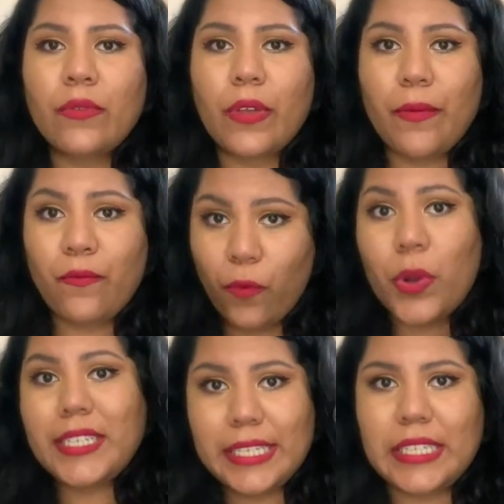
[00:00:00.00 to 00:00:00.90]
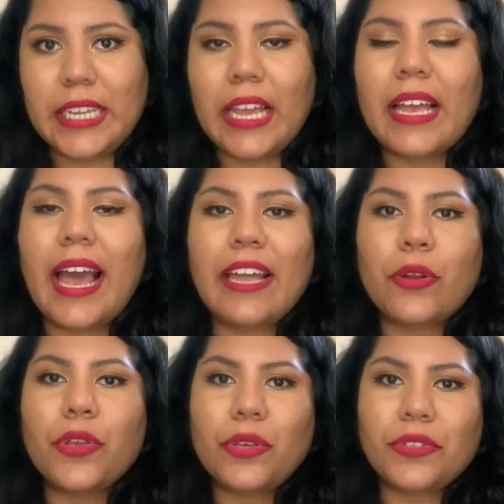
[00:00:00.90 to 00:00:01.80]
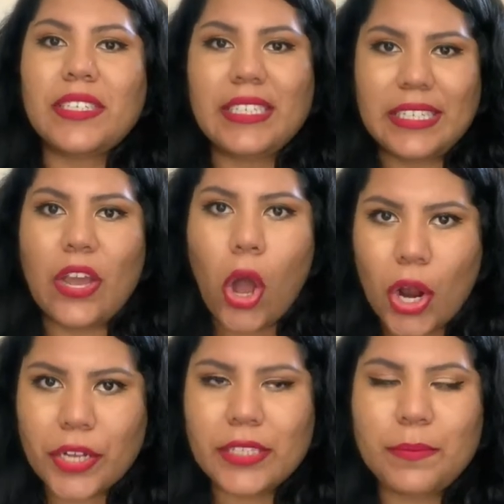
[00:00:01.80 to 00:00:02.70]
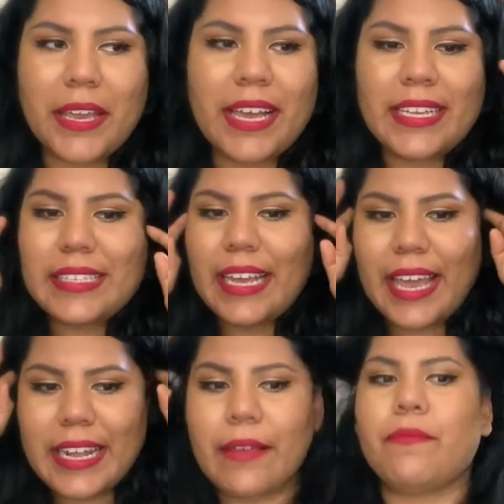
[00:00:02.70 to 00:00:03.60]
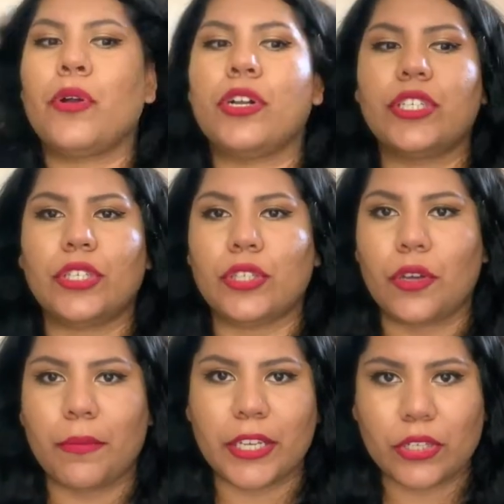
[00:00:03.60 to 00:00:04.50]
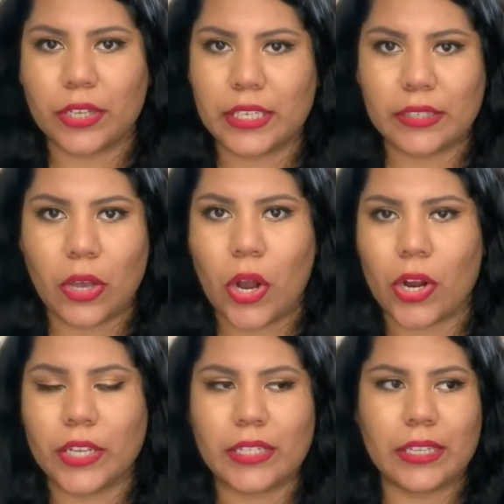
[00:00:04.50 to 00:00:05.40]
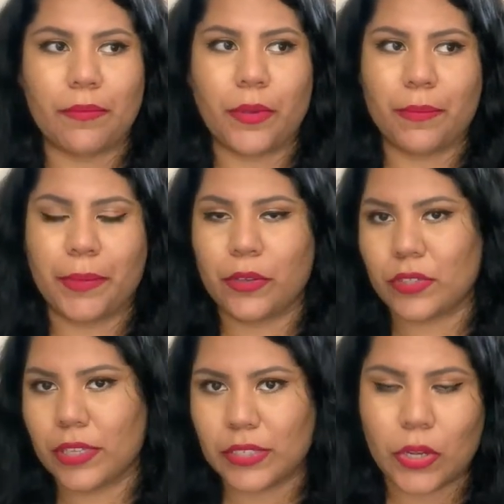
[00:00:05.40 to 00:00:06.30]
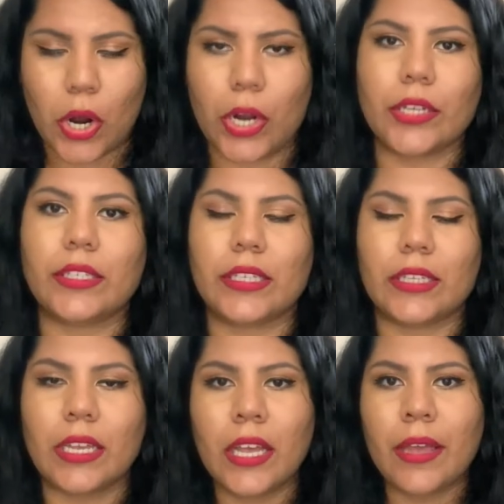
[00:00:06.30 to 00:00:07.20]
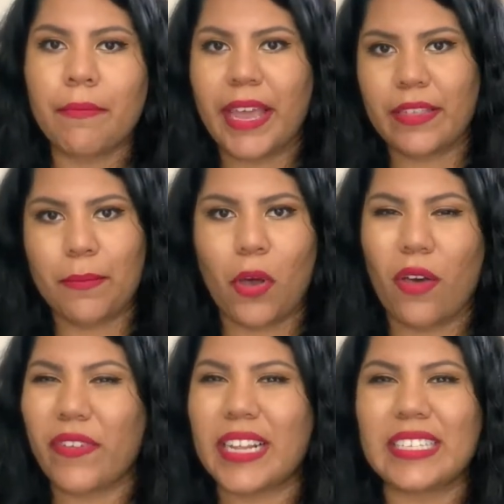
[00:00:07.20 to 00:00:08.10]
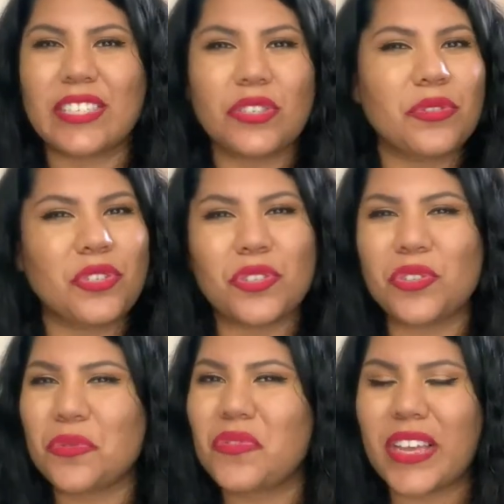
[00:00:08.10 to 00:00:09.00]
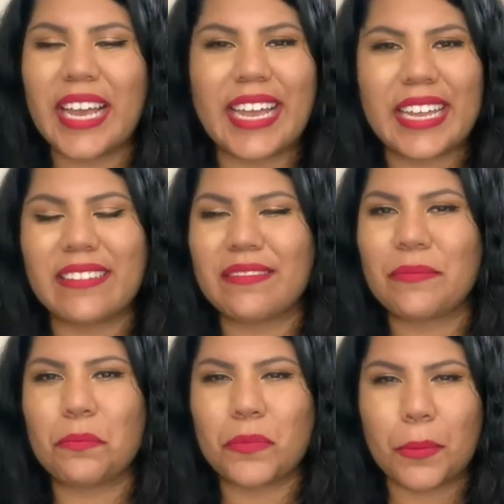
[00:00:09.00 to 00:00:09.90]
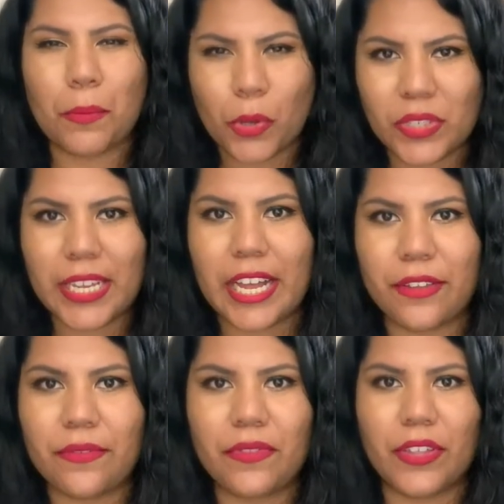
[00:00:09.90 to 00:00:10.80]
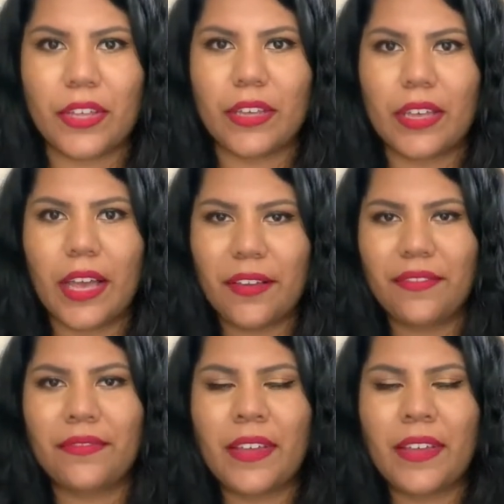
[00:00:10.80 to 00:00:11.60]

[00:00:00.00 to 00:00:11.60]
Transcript: uh, for Disney. I don't use Disney cards because again, I've purchased so much on these cards and I put bills on these cards and paid them off. And I still just don't think I get the most out of the, of